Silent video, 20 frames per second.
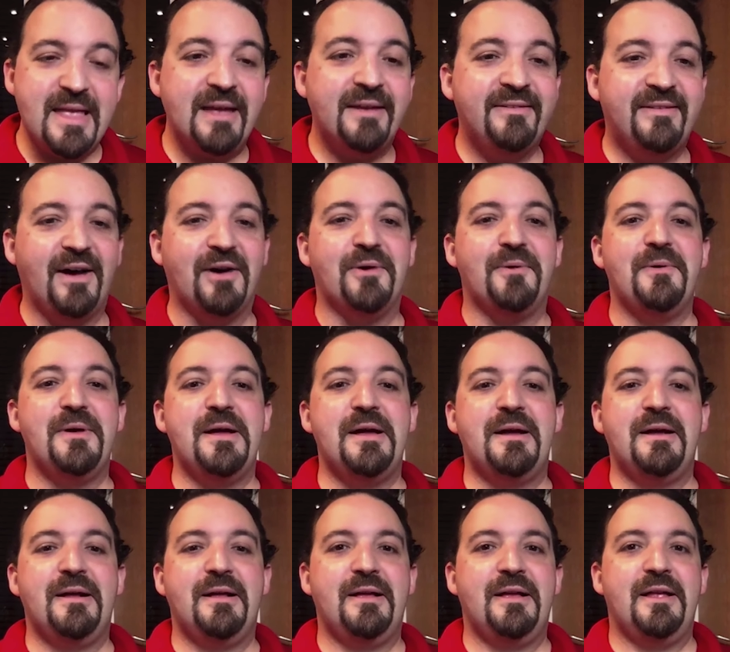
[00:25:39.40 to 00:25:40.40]
So
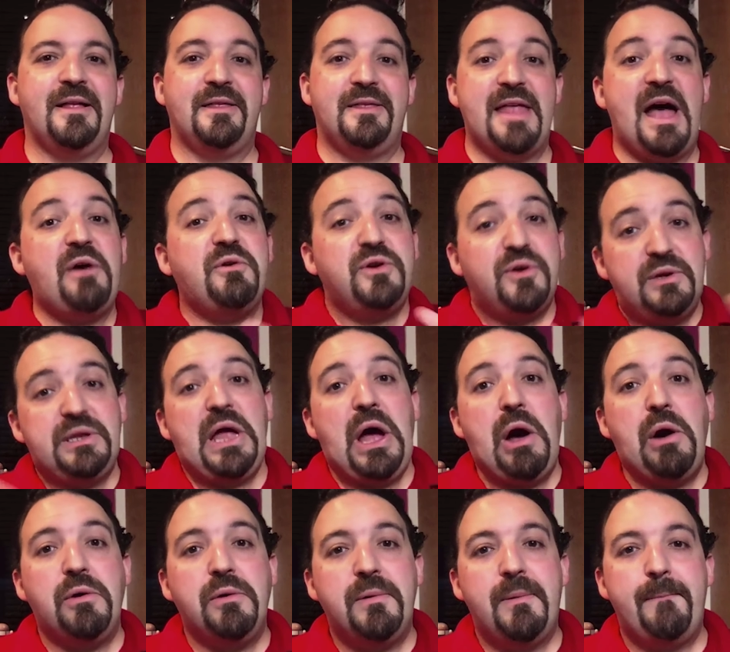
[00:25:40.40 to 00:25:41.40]
now you
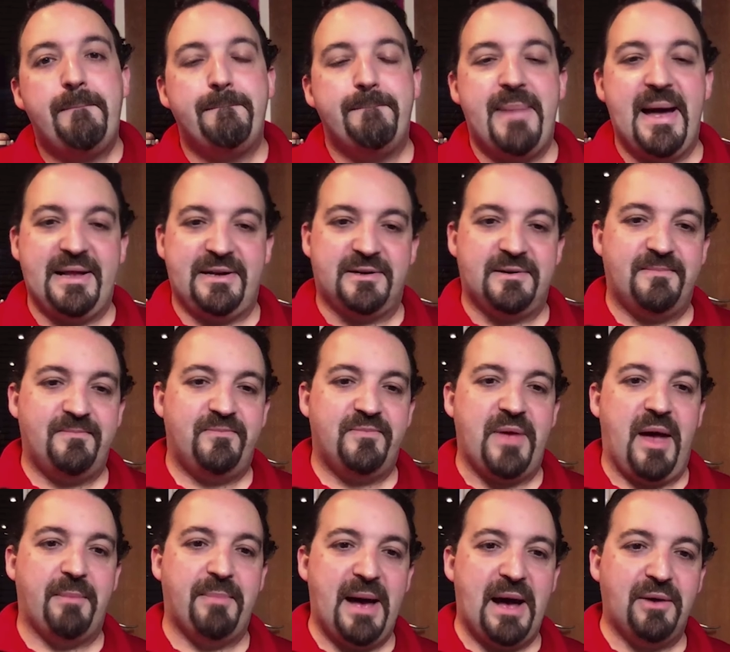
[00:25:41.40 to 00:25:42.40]
know better
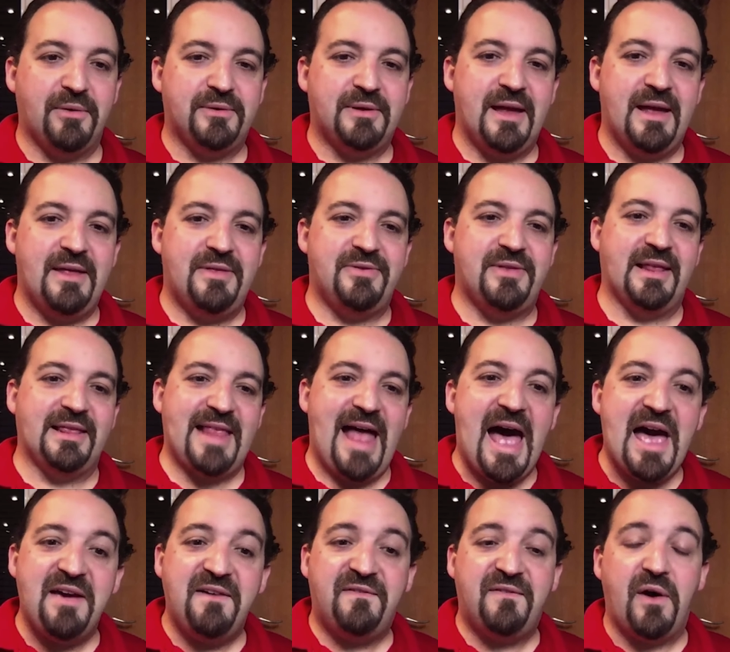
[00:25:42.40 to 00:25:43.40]
about the
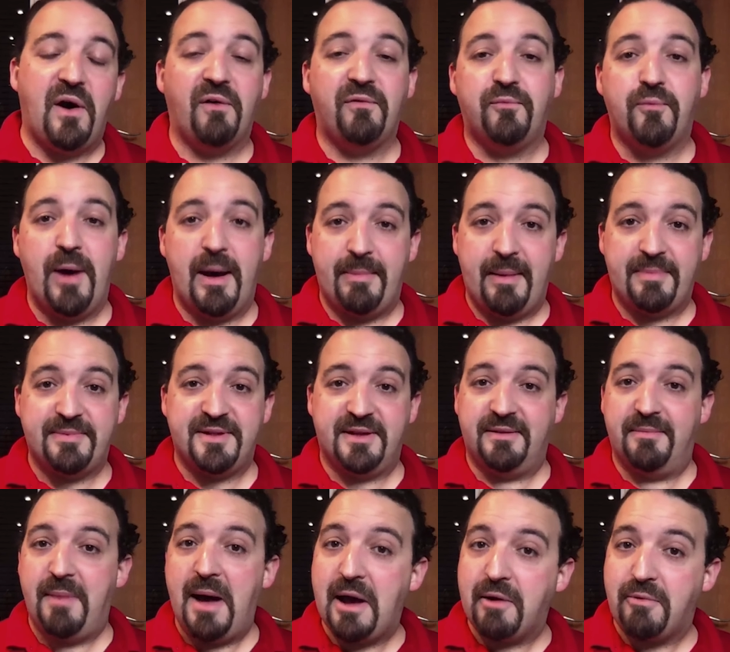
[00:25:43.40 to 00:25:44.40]
life of web apps in
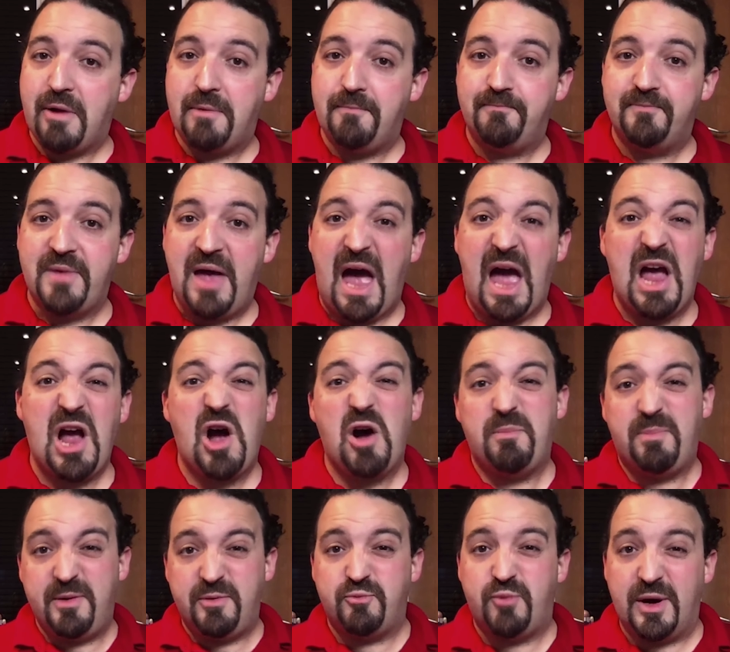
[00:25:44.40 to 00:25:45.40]
the background. I
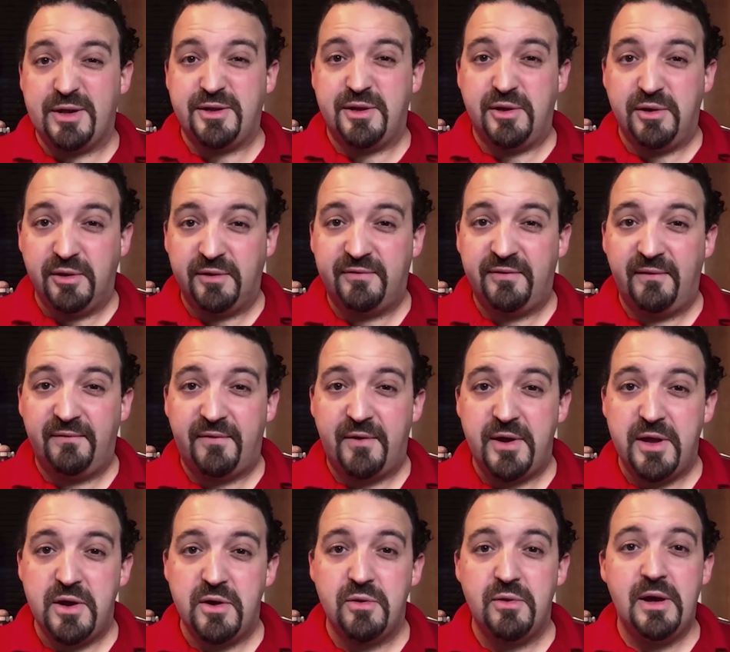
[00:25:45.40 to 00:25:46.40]
hope it was useful for
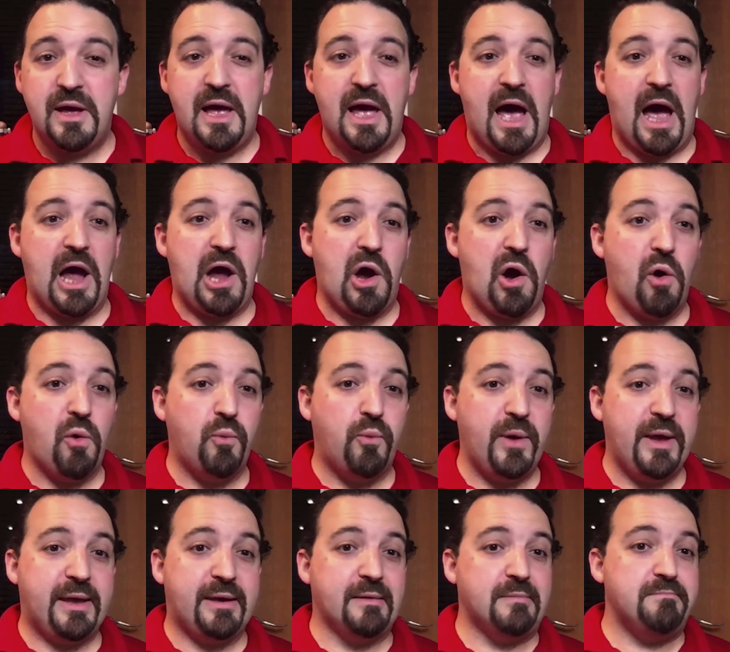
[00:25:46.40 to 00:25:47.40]
you. I hope
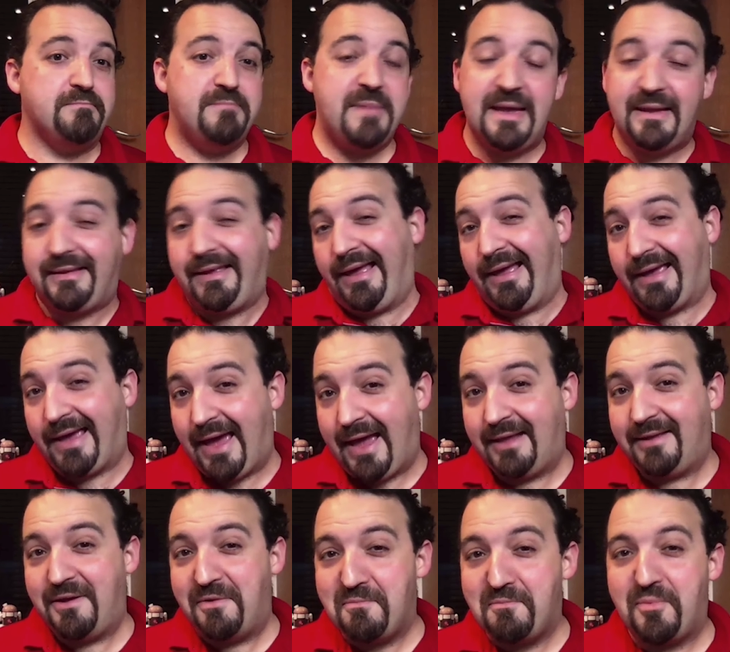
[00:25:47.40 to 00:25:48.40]
we can meet
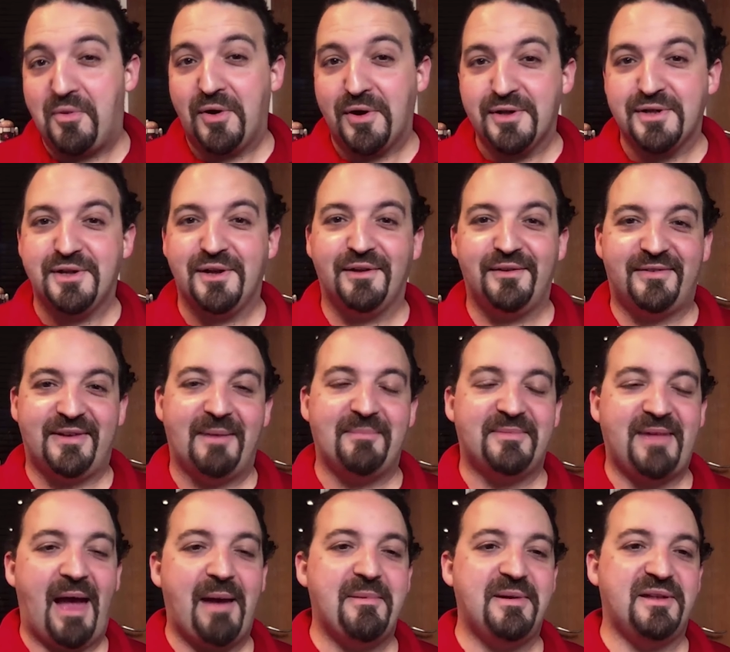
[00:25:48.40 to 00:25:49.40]
again in person
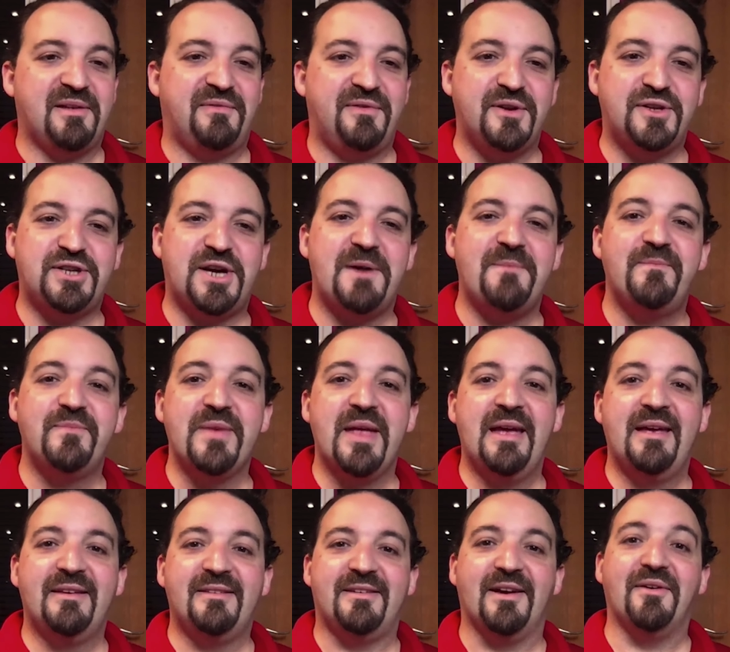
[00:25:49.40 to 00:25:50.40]
sometime in the future.
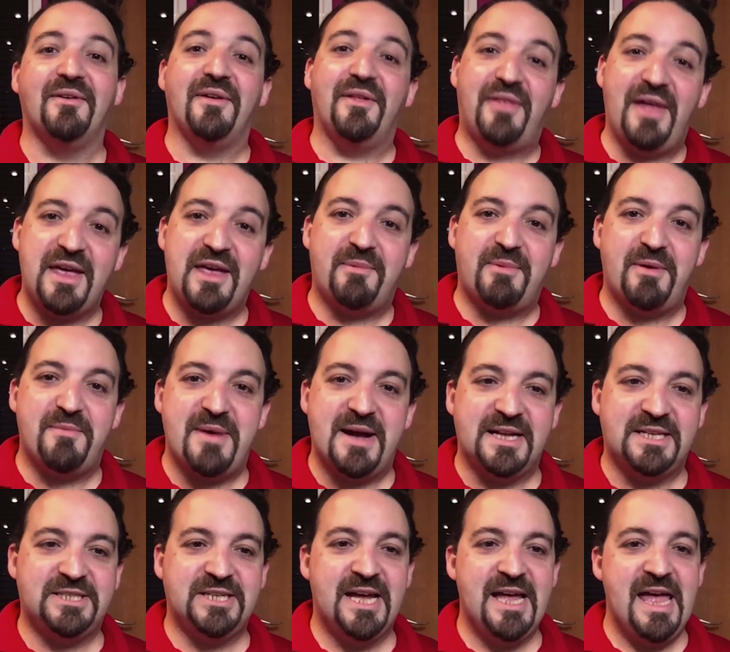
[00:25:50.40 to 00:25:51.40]
So thank you very
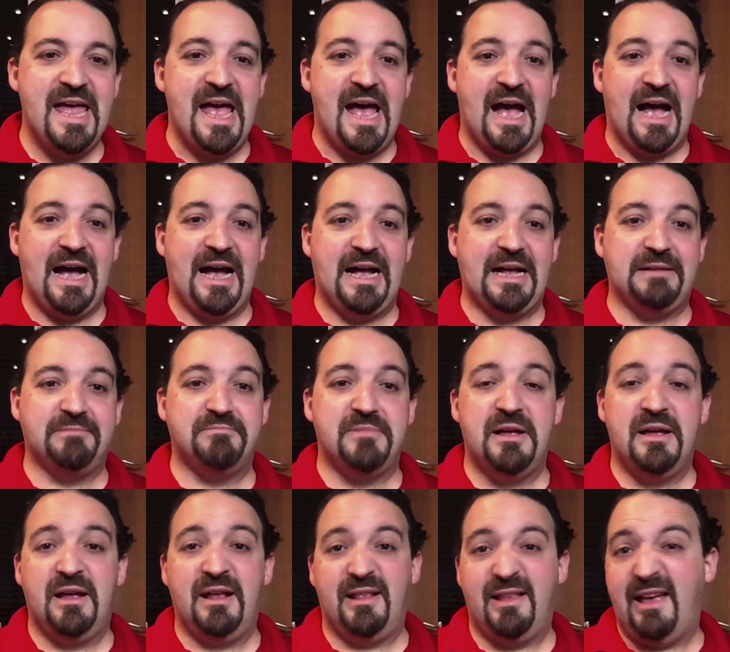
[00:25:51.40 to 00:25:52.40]
much, and
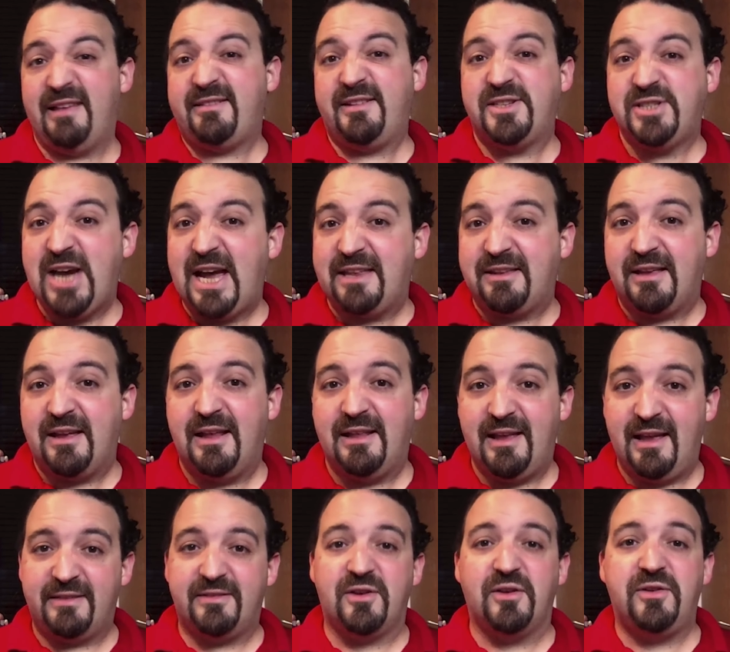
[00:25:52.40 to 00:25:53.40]
let's chat.
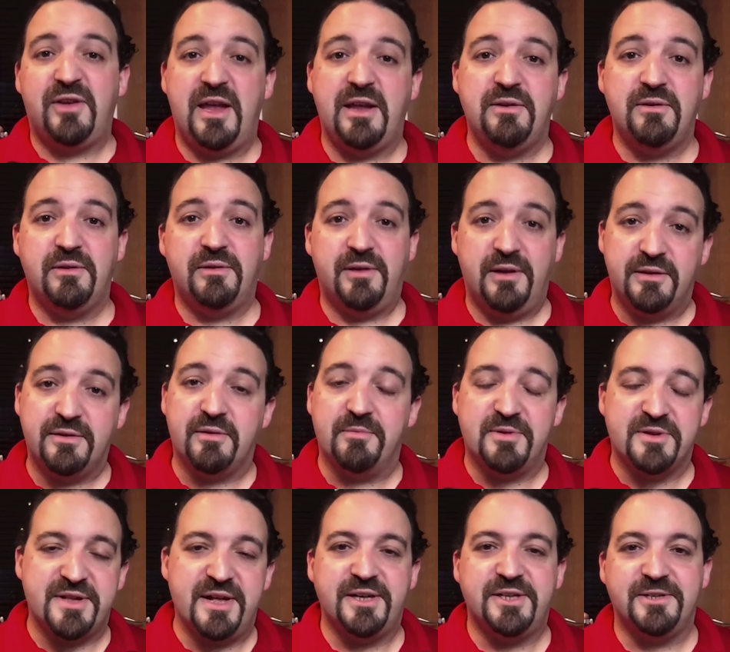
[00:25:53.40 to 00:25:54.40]
Let's continue this
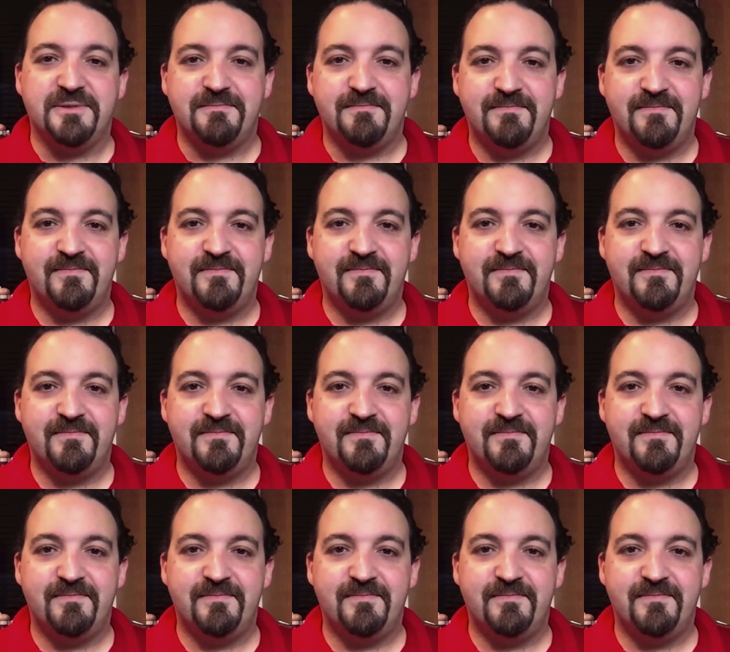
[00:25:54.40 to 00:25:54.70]
conversation.